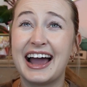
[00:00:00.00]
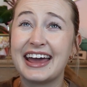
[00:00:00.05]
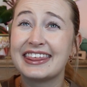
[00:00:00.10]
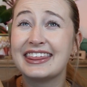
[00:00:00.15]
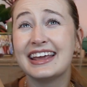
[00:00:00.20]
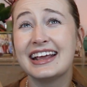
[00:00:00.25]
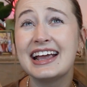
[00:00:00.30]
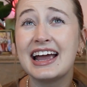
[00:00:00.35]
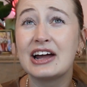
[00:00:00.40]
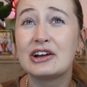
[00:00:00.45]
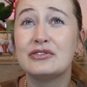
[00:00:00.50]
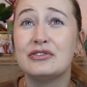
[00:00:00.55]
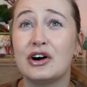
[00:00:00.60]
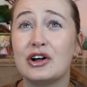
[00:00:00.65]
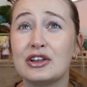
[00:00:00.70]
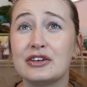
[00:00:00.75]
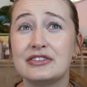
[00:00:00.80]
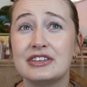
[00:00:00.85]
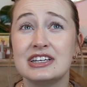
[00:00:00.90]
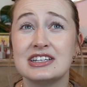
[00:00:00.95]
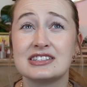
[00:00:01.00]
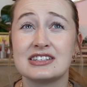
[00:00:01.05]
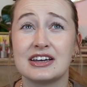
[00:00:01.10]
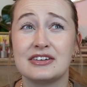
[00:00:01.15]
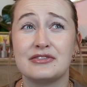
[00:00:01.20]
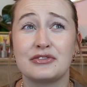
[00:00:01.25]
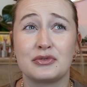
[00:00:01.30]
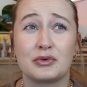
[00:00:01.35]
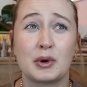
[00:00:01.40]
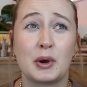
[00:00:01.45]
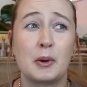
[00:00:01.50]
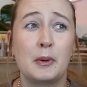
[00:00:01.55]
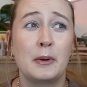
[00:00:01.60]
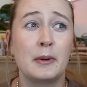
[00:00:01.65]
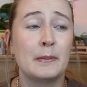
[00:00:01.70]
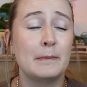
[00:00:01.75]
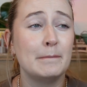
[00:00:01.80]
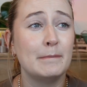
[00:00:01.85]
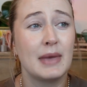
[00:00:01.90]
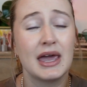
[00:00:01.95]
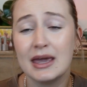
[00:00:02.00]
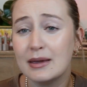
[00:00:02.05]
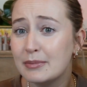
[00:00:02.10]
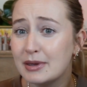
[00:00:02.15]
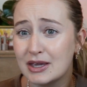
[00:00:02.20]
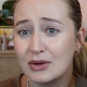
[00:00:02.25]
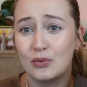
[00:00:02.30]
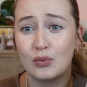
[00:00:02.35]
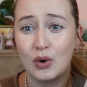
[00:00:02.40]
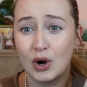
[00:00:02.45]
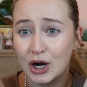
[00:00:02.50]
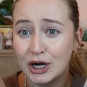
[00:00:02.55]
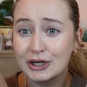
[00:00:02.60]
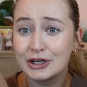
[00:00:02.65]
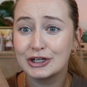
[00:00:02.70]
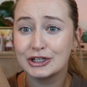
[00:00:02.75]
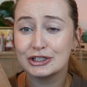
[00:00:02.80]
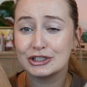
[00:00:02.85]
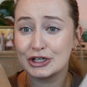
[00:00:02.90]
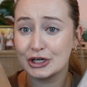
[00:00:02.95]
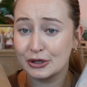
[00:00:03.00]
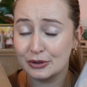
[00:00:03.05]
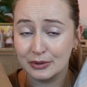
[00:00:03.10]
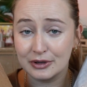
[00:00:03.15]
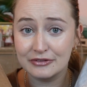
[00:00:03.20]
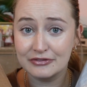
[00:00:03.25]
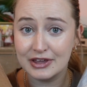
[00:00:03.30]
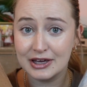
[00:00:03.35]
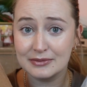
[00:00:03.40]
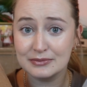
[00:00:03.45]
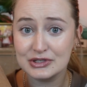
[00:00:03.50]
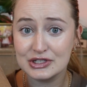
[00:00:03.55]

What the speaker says: think out of all of these, I've thrown maybe one or two of them.